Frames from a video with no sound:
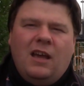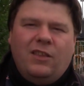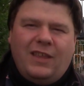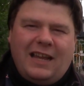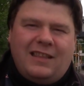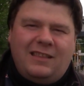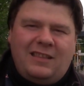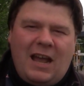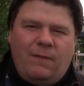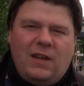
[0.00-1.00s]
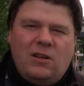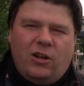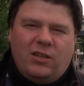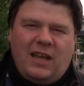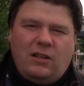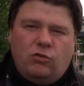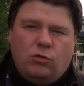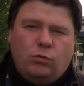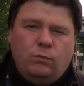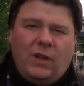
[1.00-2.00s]
That is definitely not
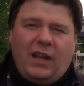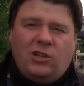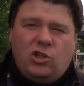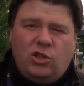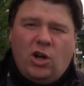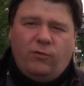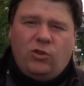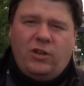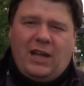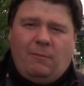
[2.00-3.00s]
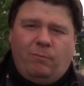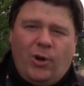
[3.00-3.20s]
essential, and I should not have done that.